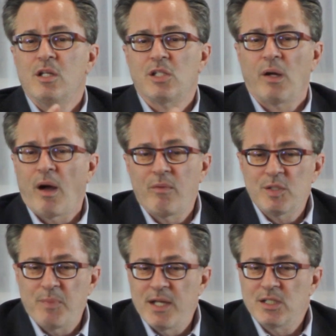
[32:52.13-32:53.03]
So it
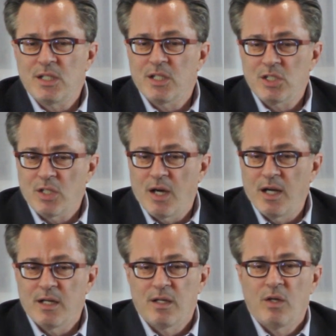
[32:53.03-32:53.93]
always pays to get
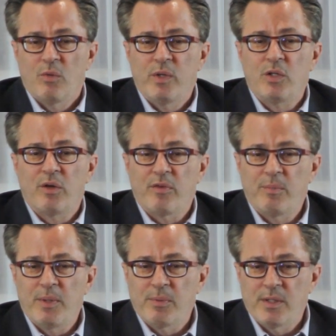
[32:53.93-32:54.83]
started. We do it for
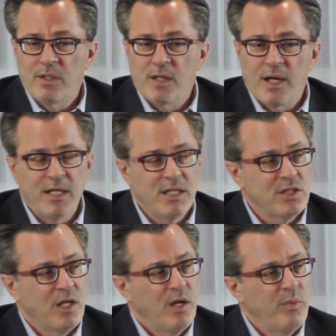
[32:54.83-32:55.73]
people in their 90s.